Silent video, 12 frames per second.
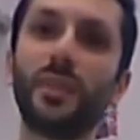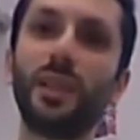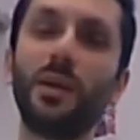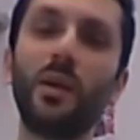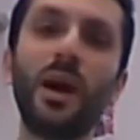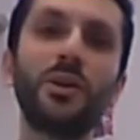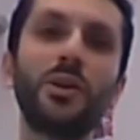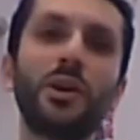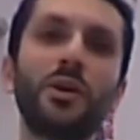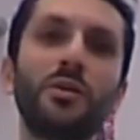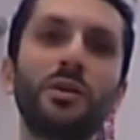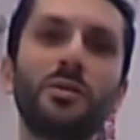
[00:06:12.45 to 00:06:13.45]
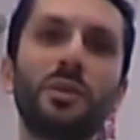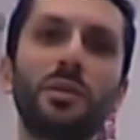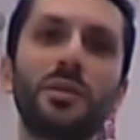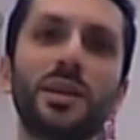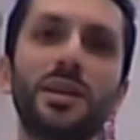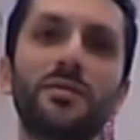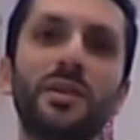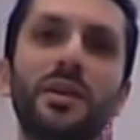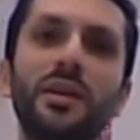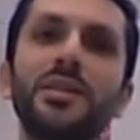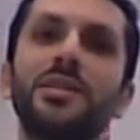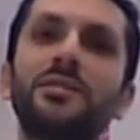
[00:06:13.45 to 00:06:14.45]
Now I know you probably say it's
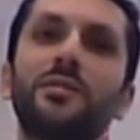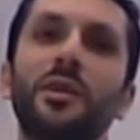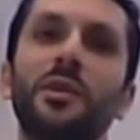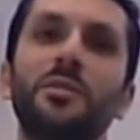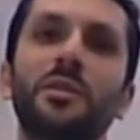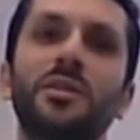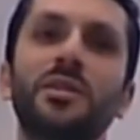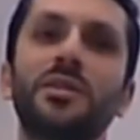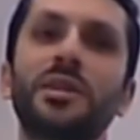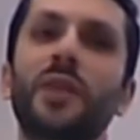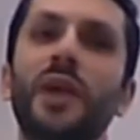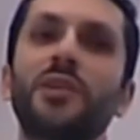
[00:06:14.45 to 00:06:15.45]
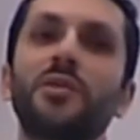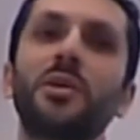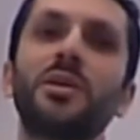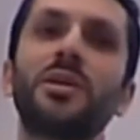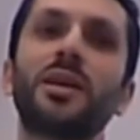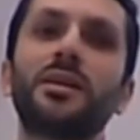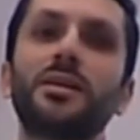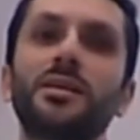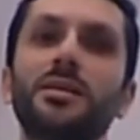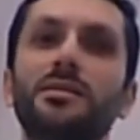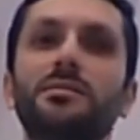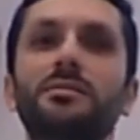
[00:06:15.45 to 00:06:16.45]
very easy for him because he's a graduate and
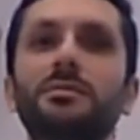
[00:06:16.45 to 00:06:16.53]
he's,